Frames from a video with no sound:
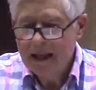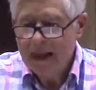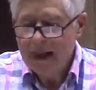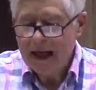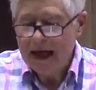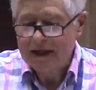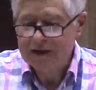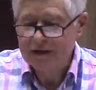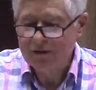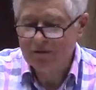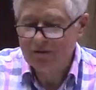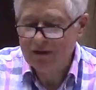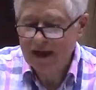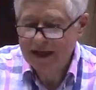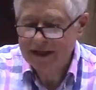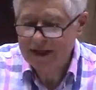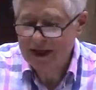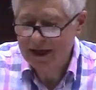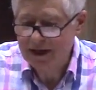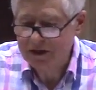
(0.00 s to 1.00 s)
as a
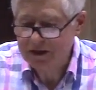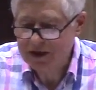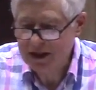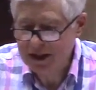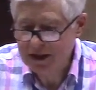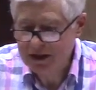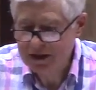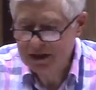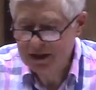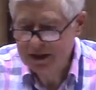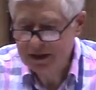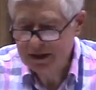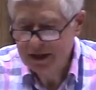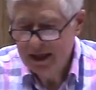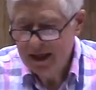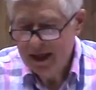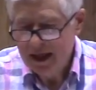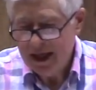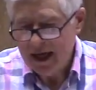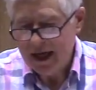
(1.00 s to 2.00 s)
flat out danger,
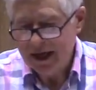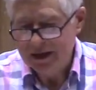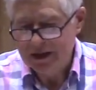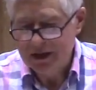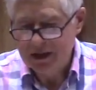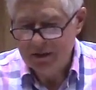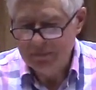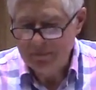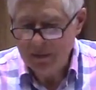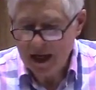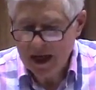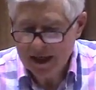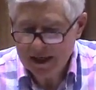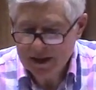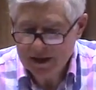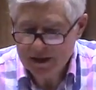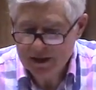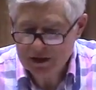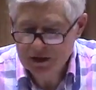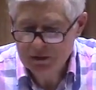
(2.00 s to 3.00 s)
and
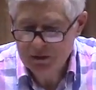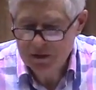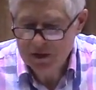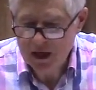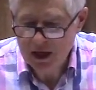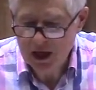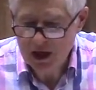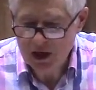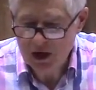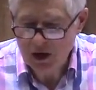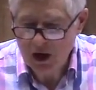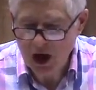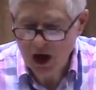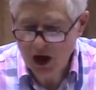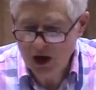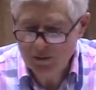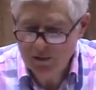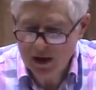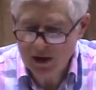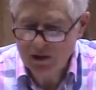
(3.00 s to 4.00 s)
combining this with a
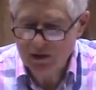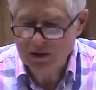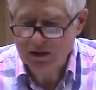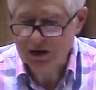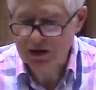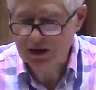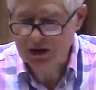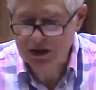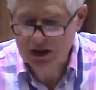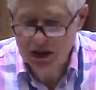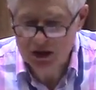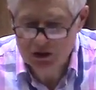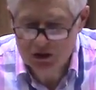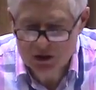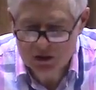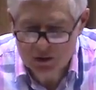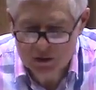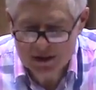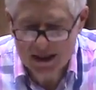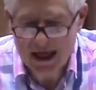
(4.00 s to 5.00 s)

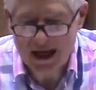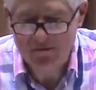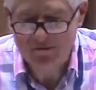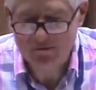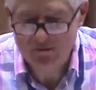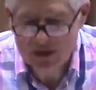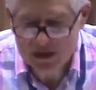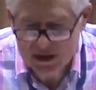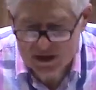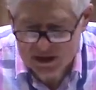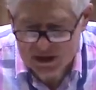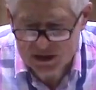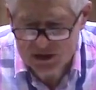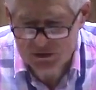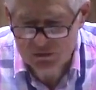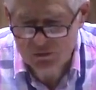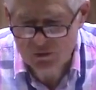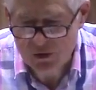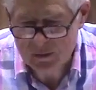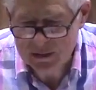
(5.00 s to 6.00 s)
homosocial affinity
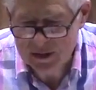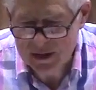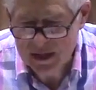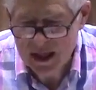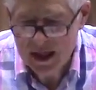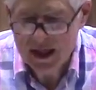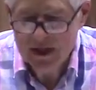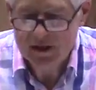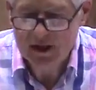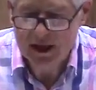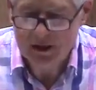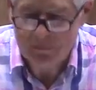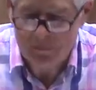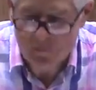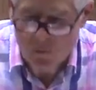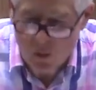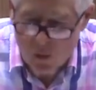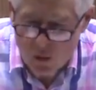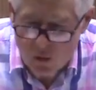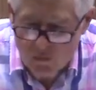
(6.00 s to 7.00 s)
to woman that
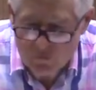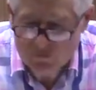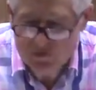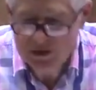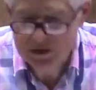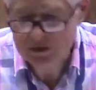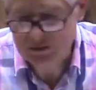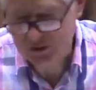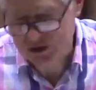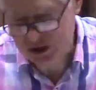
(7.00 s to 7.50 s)
morphed,